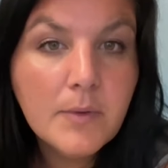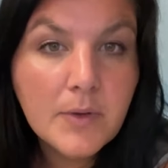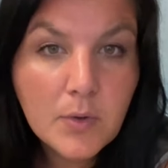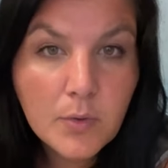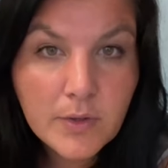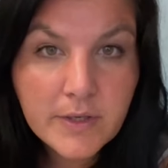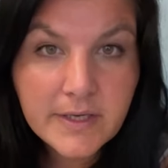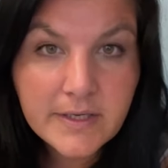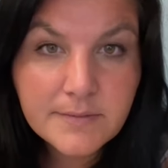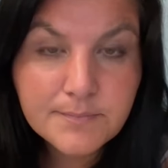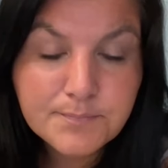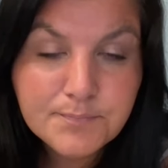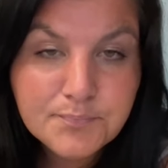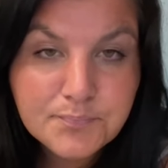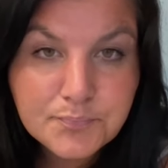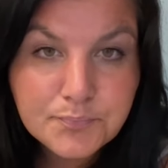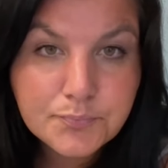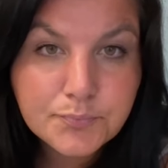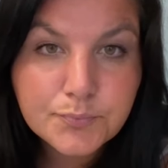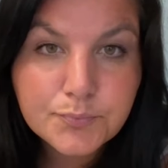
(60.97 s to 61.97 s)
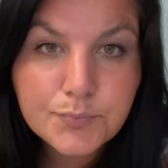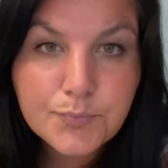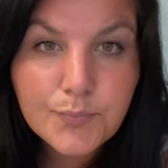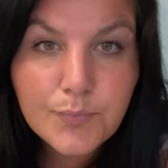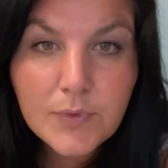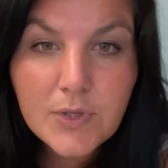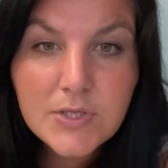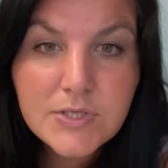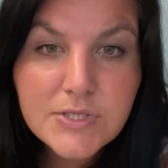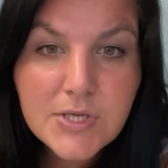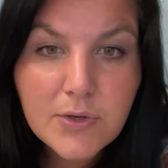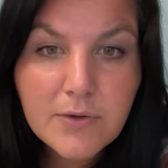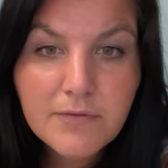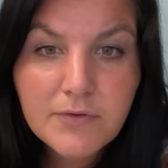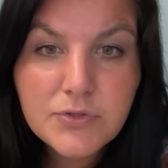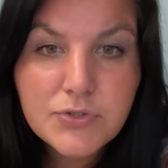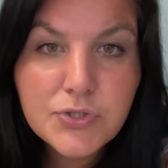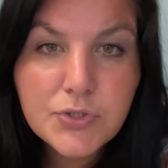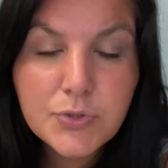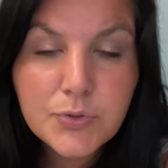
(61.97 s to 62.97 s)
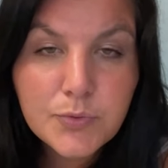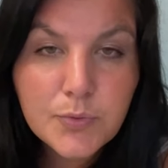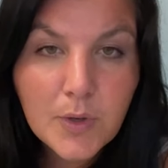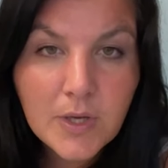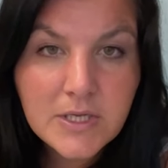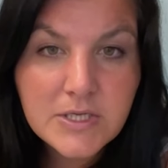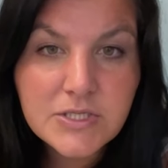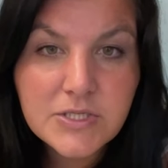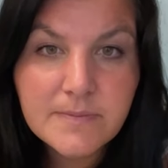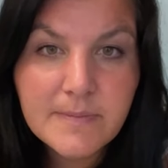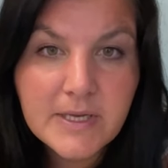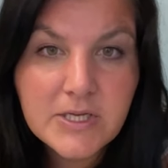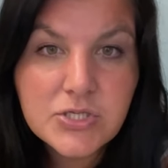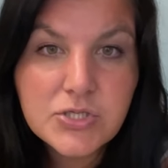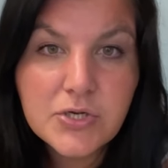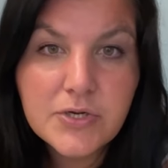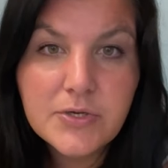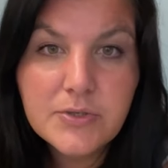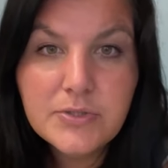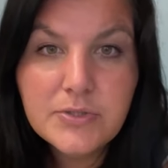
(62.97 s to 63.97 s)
recorded. So if you do want to make sure